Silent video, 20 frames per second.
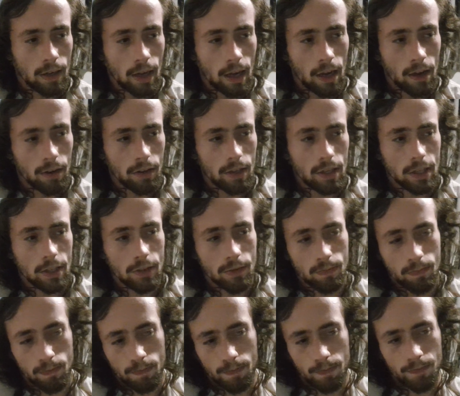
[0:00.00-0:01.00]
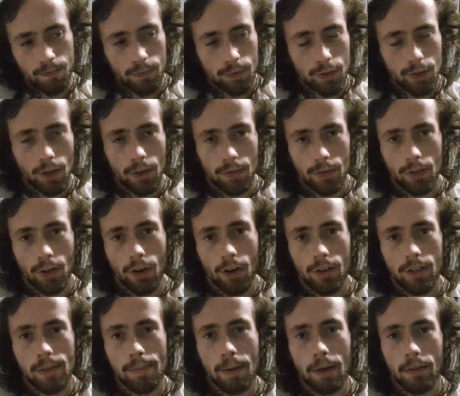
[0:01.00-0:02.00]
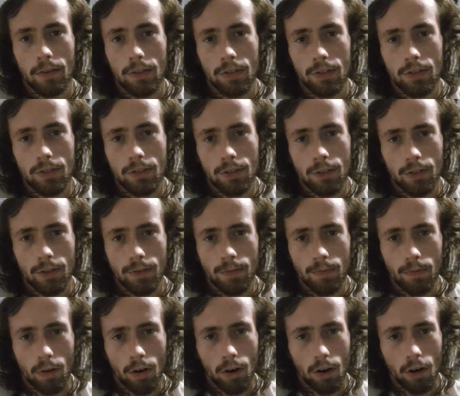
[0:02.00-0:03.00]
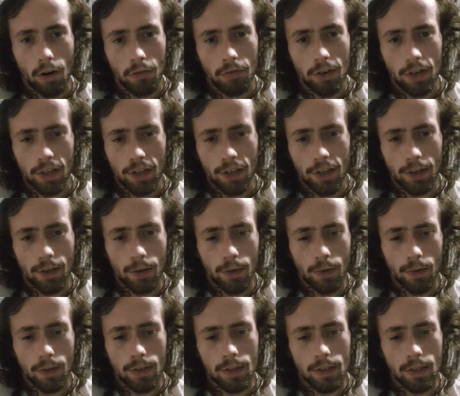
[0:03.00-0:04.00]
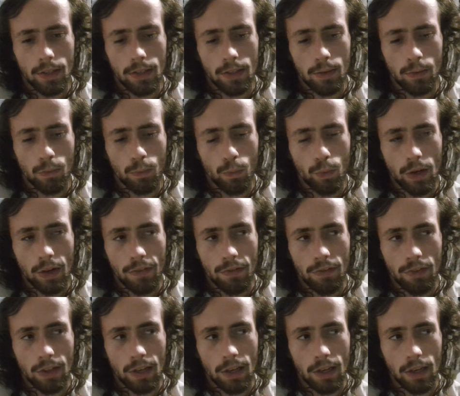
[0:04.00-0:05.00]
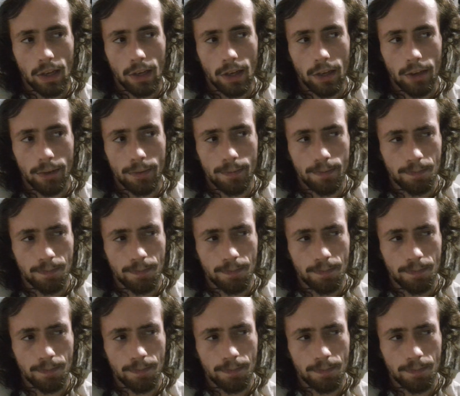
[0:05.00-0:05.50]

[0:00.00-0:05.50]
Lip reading: already sort of talked about this already with the